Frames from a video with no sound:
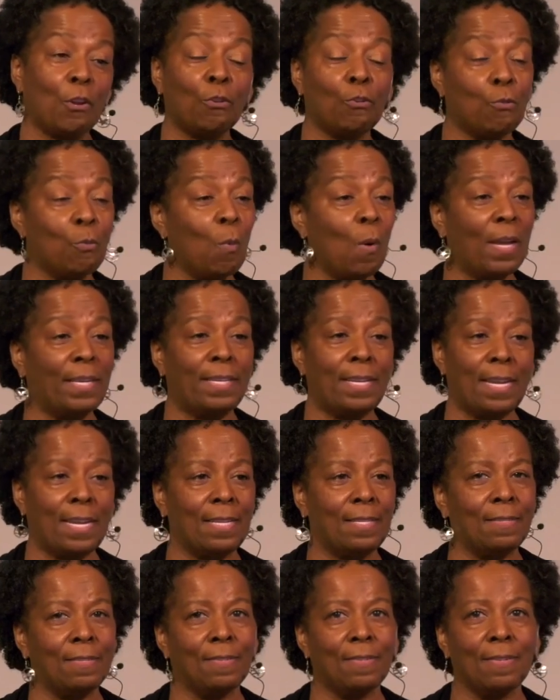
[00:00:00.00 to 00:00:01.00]
there's
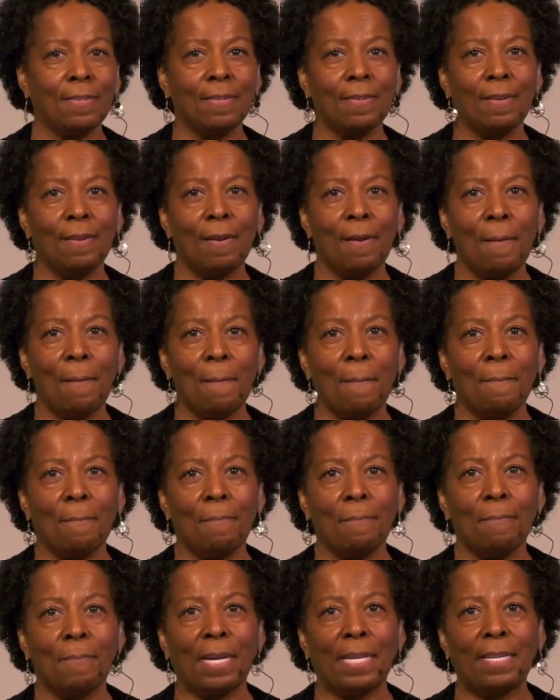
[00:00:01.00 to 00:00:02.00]
oneness,
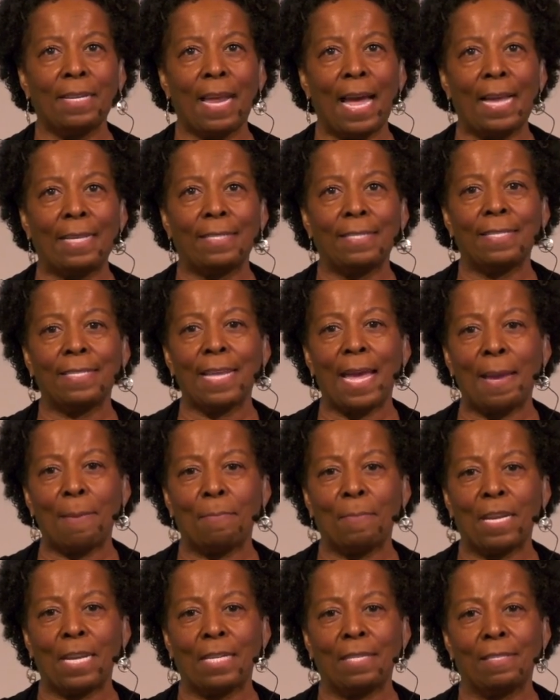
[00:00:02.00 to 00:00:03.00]
but not
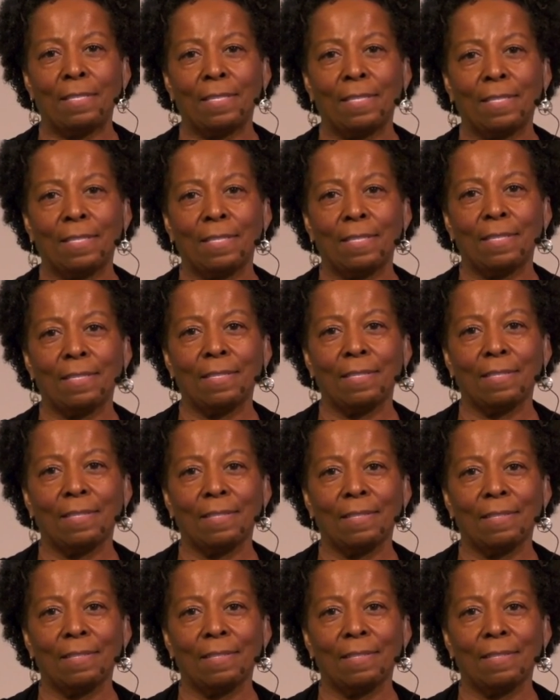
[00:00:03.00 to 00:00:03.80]
sameness.